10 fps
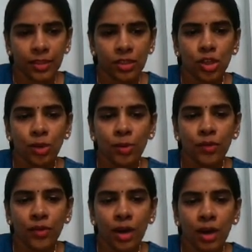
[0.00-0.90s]
To
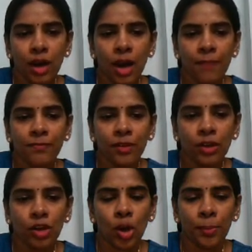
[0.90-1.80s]
remove a harmful
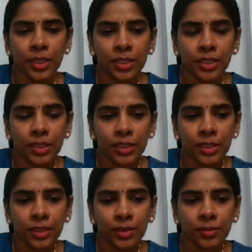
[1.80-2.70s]
component,
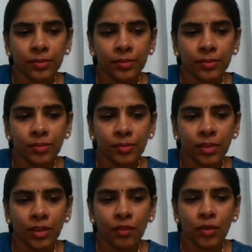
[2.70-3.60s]

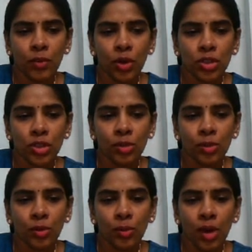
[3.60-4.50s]
we want to
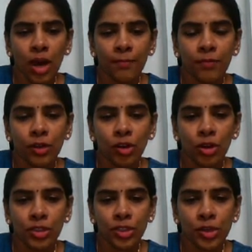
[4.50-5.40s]
remove harmful
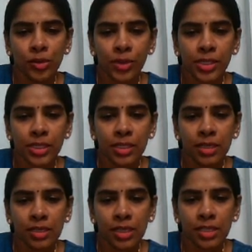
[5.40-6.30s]
constituents
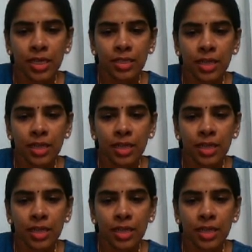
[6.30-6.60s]
such as